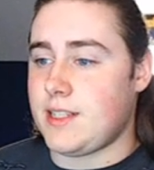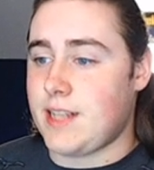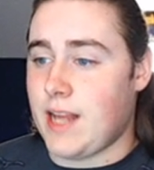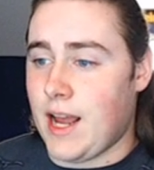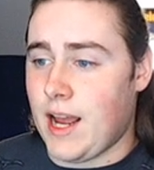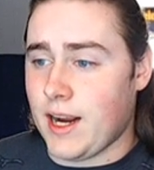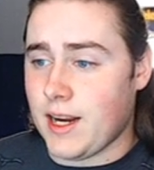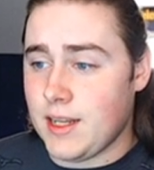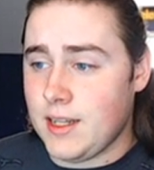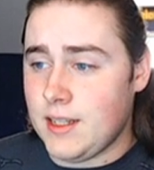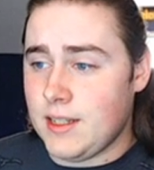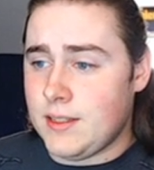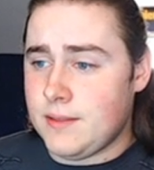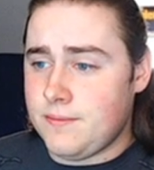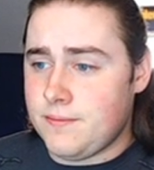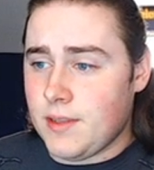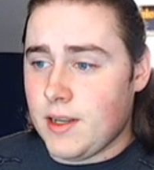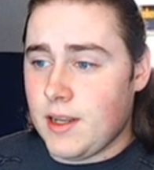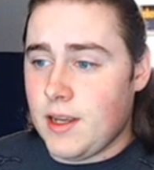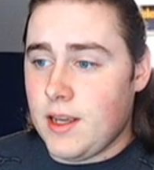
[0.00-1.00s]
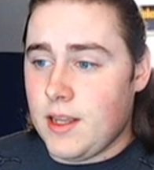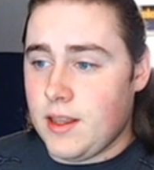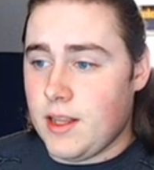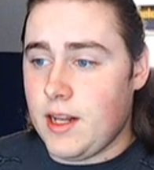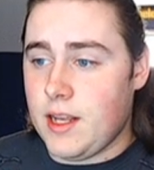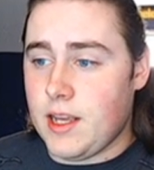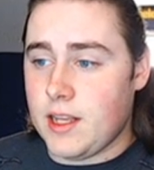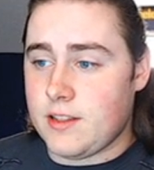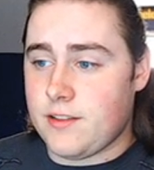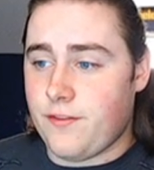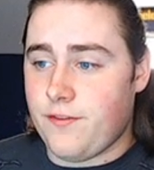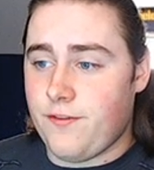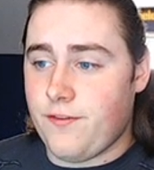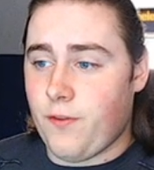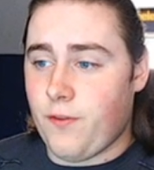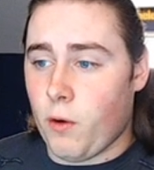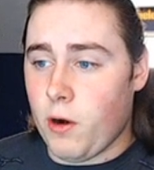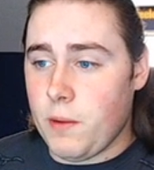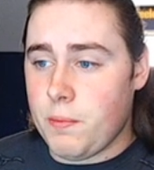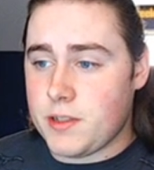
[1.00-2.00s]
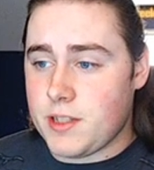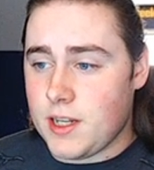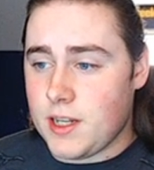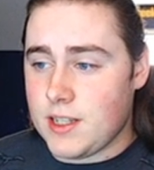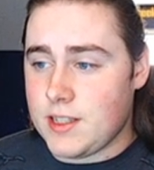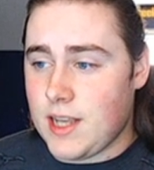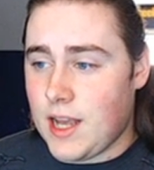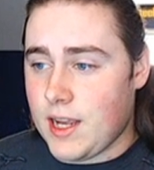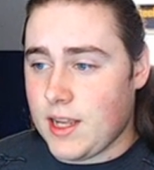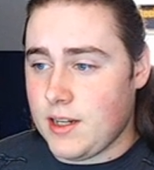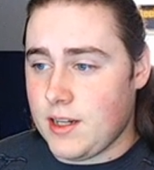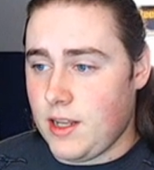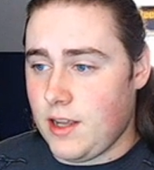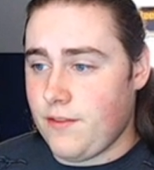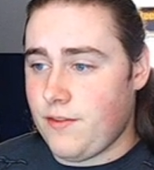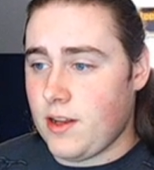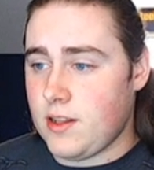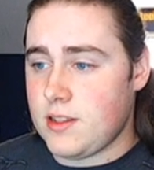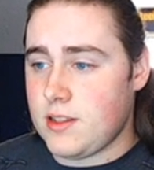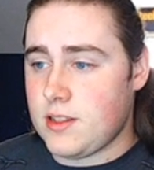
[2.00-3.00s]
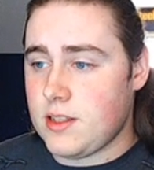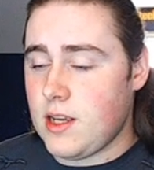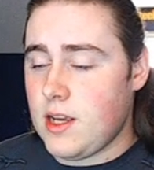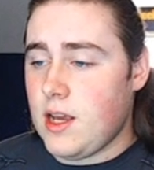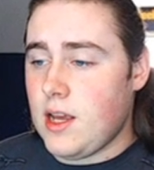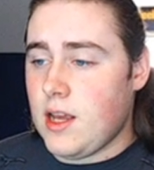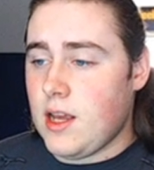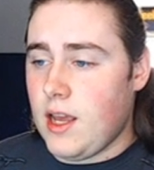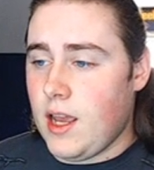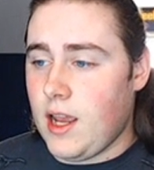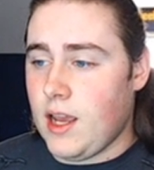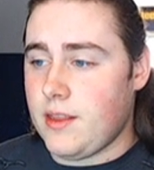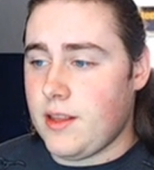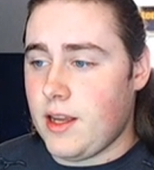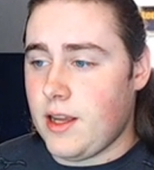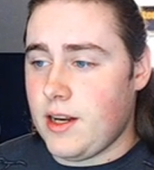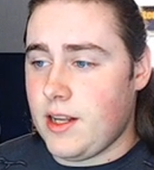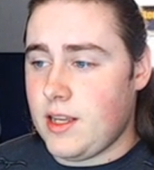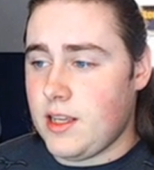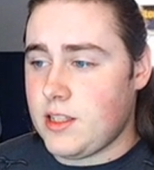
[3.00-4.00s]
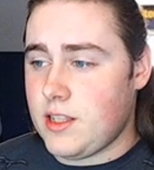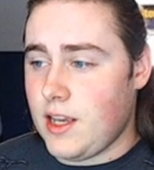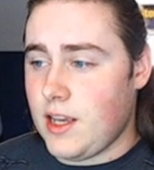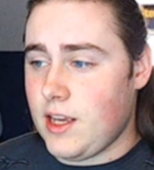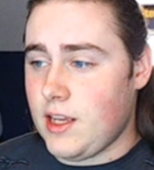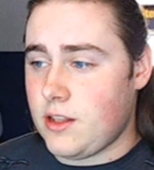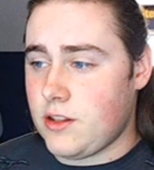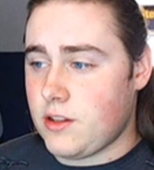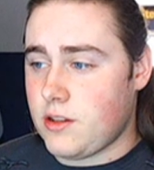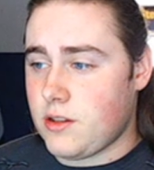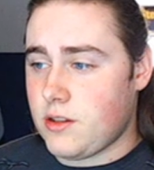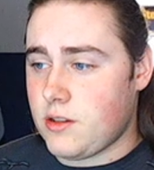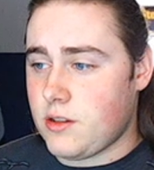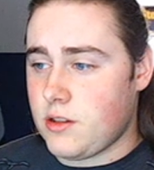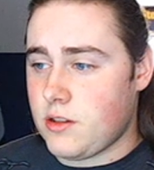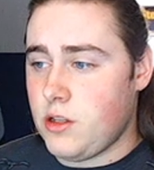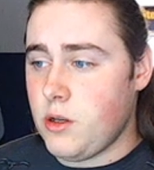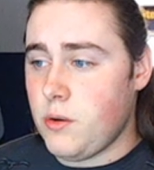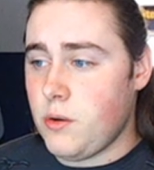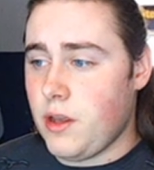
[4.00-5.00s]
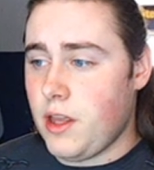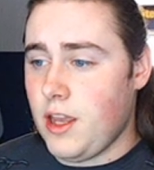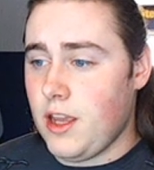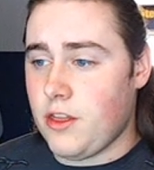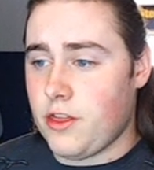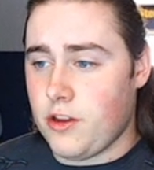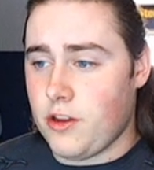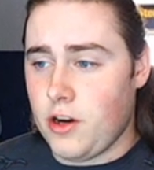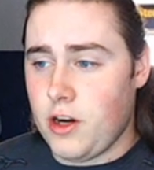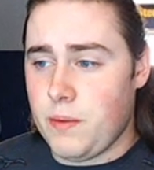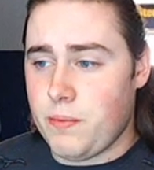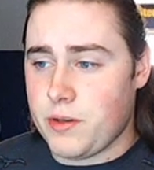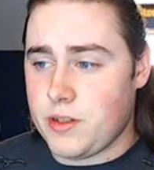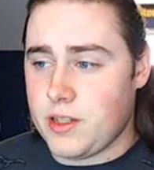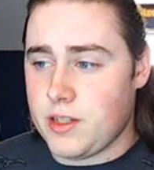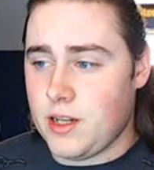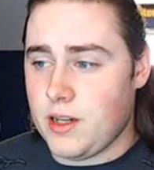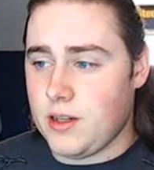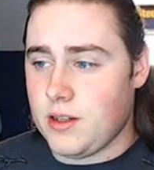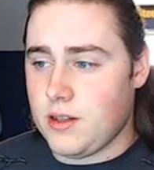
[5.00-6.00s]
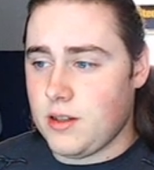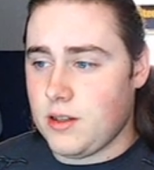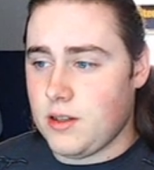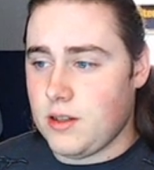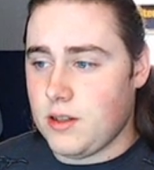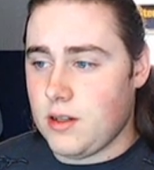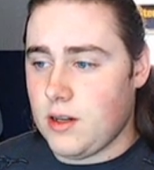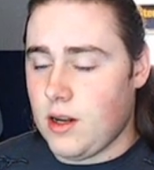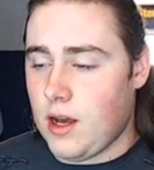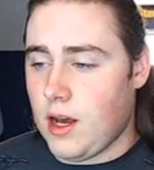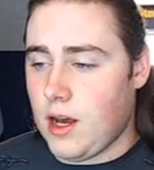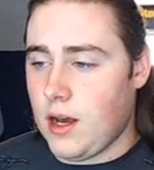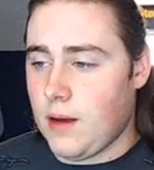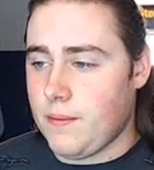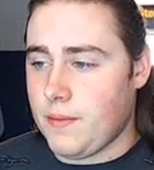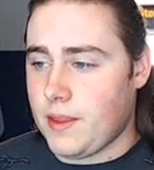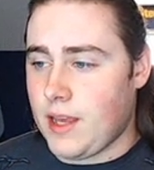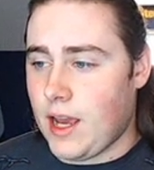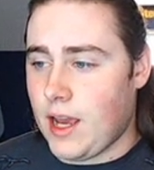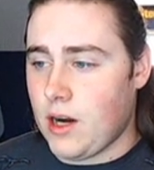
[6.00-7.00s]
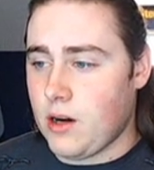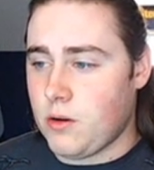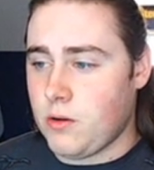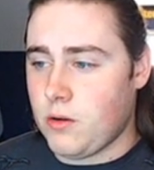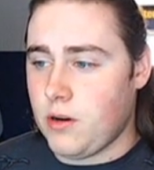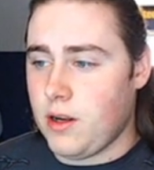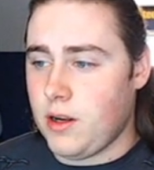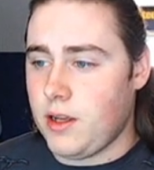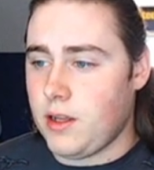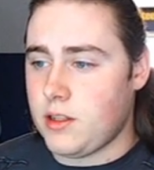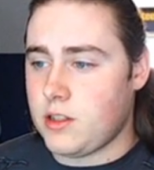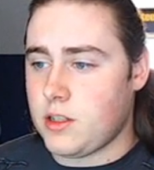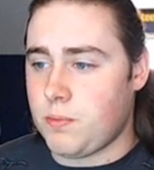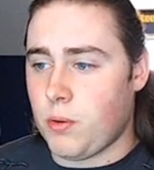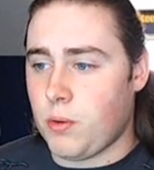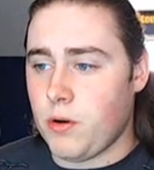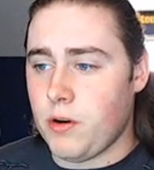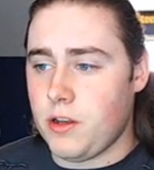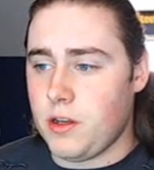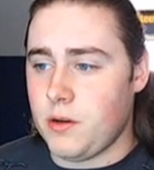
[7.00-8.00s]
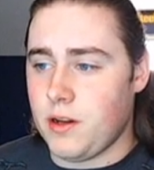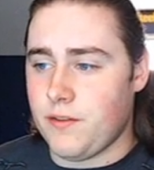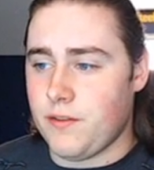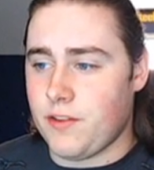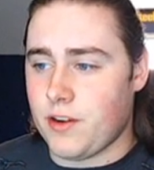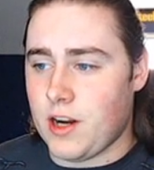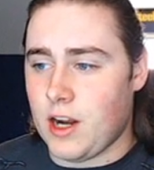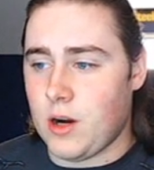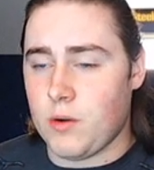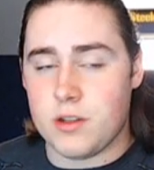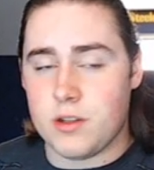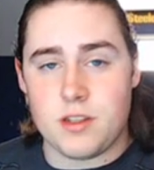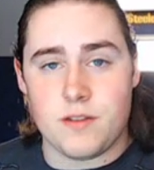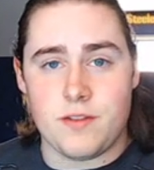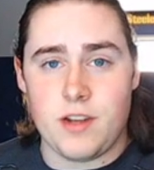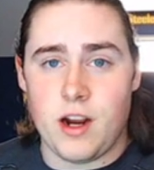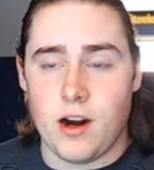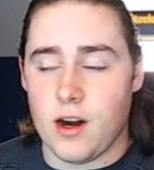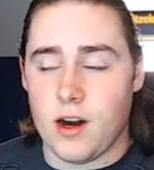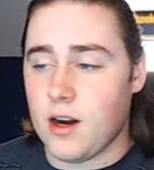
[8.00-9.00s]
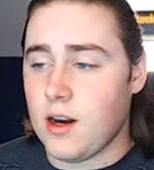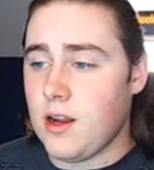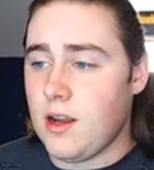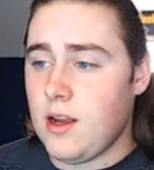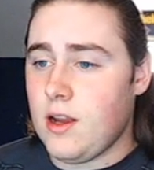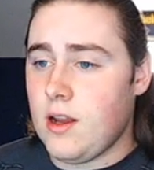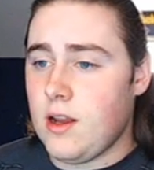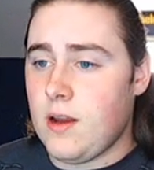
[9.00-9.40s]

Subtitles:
stack. Then he gets 40% attack and defense, and then he's a 2 key and 30% category support unit for Conquest of Terror.